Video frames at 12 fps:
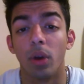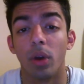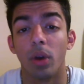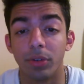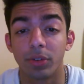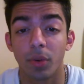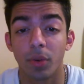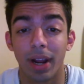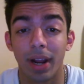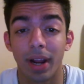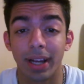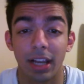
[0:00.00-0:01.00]
Hey, what's going
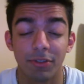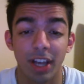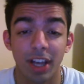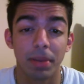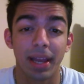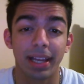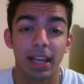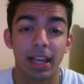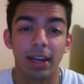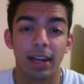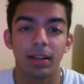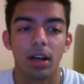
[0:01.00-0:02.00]
on, guys? Foz back
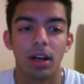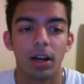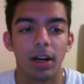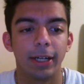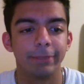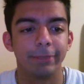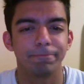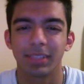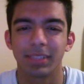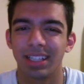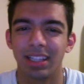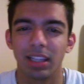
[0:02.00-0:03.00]
at it.
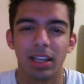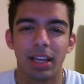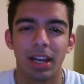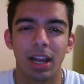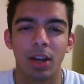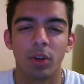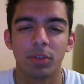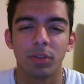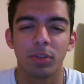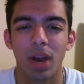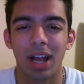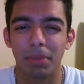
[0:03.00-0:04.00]
And I know it's
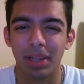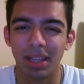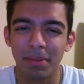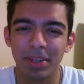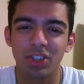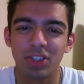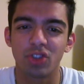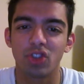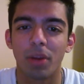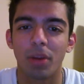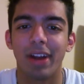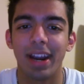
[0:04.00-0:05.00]
been a while, but let me just
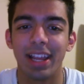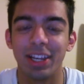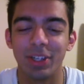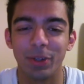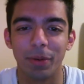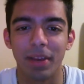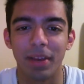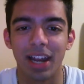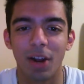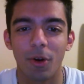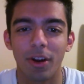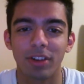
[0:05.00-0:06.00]
jump right into it,
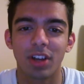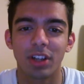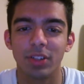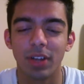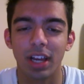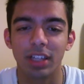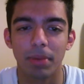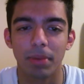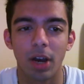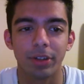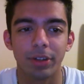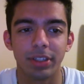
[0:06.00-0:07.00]
man. I want to talk to you guys
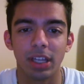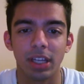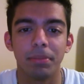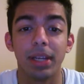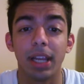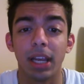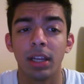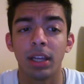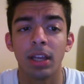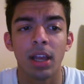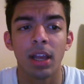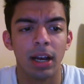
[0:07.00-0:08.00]
about the
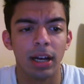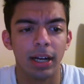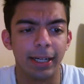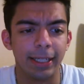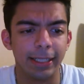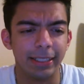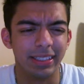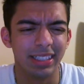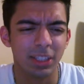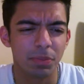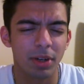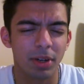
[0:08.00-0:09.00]
NBA.
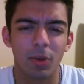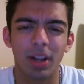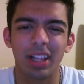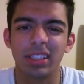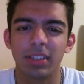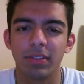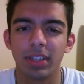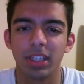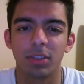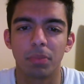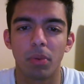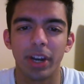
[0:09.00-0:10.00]
It's been a relatively
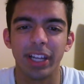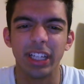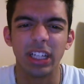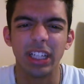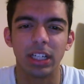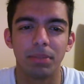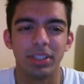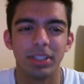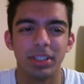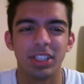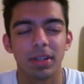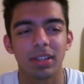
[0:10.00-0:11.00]
disappointing year, but
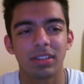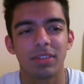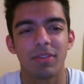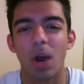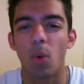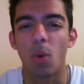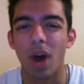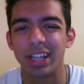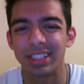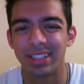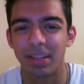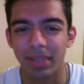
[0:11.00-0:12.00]
just because of how
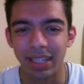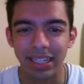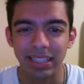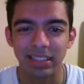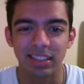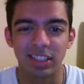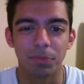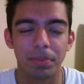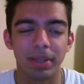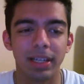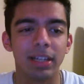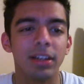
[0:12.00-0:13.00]
washed up the East has
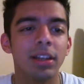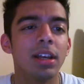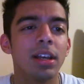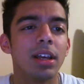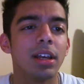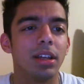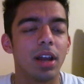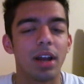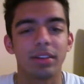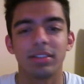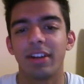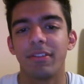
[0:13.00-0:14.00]
been, you know,
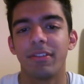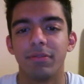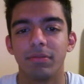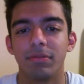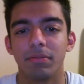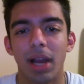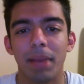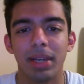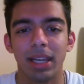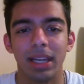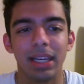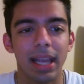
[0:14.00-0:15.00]
outside of
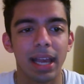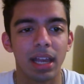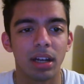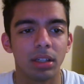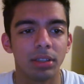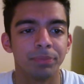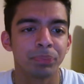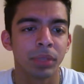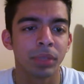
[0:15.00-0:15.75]
Miami and Indiana.